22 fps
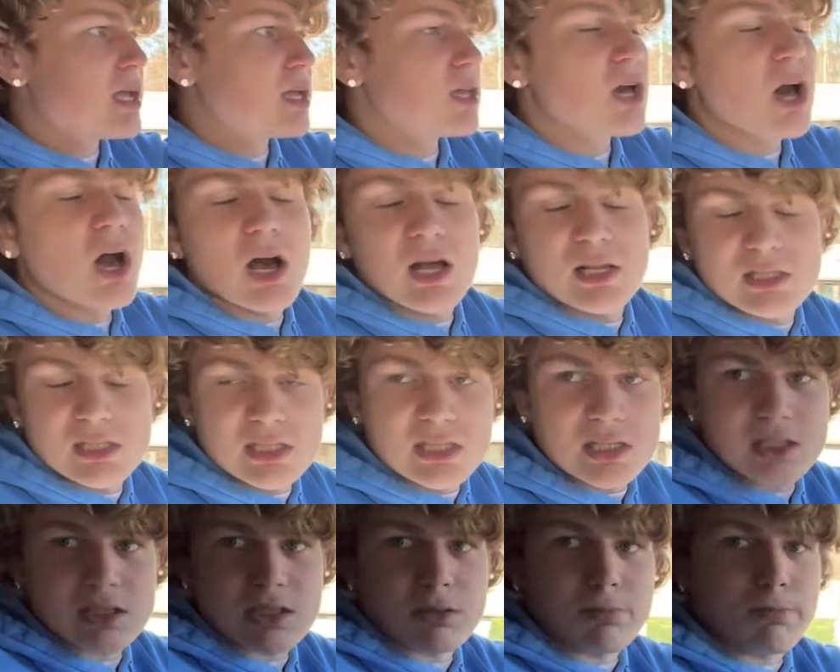
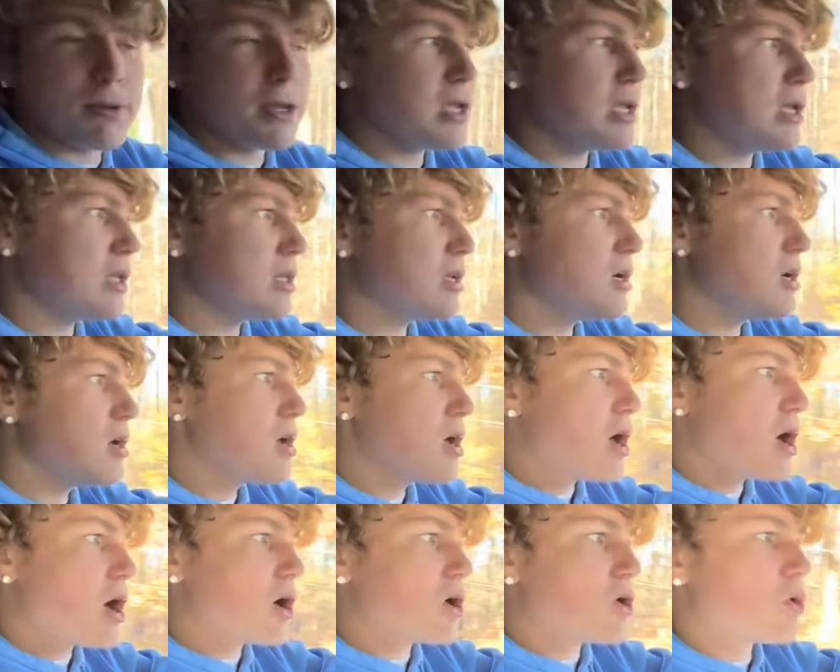constant speed
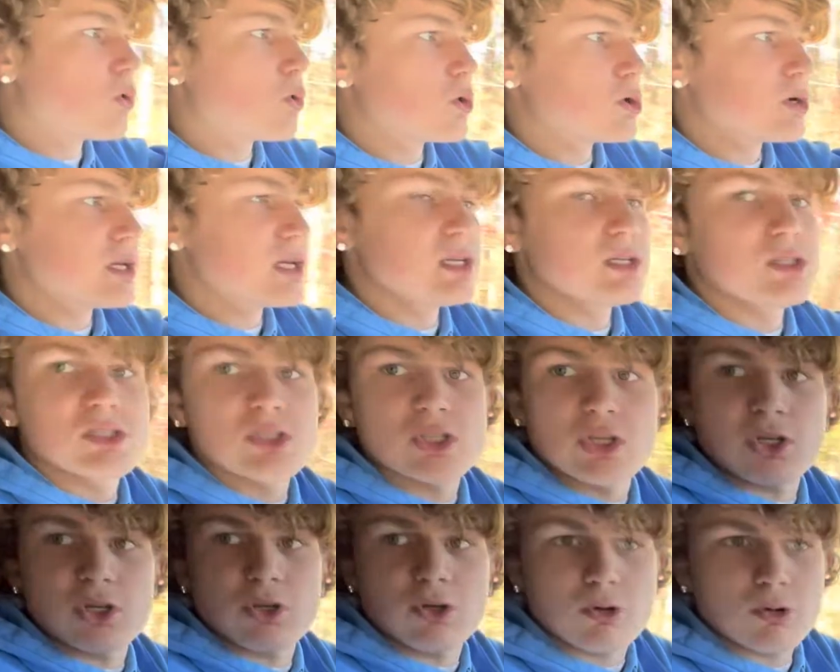according
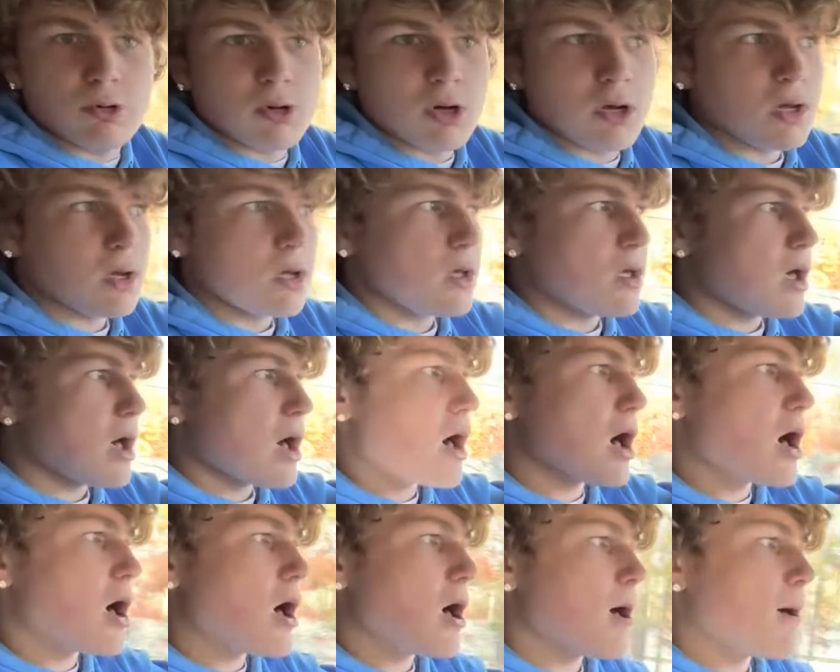to
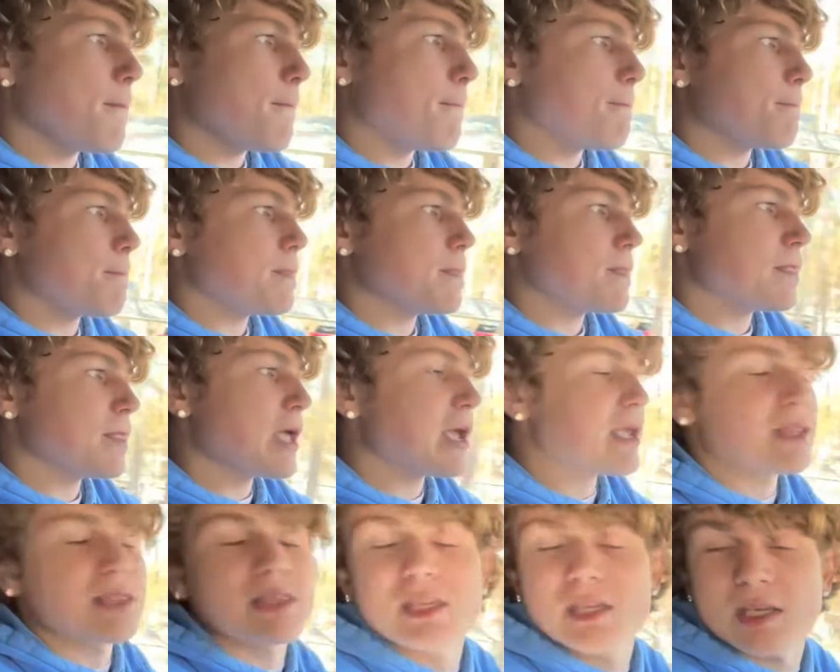
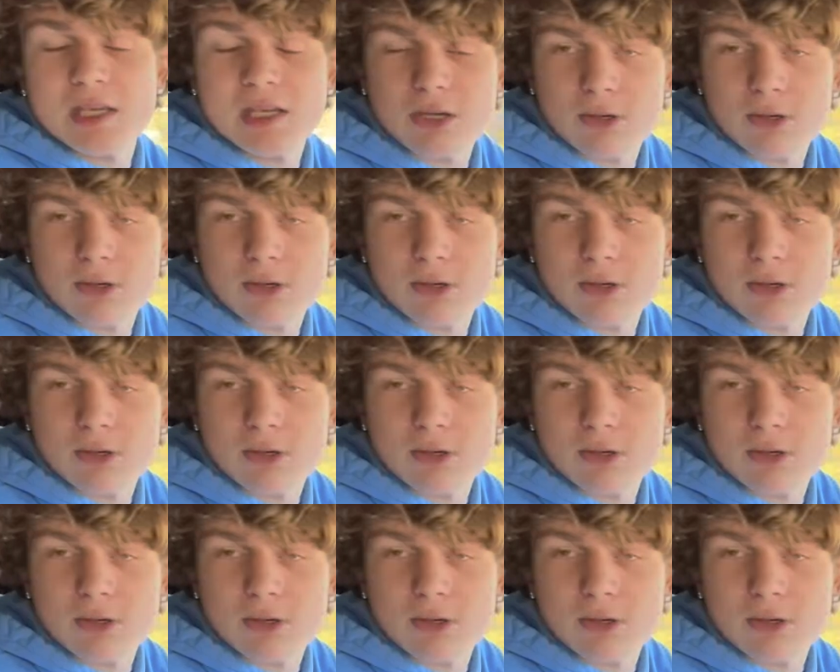like the gear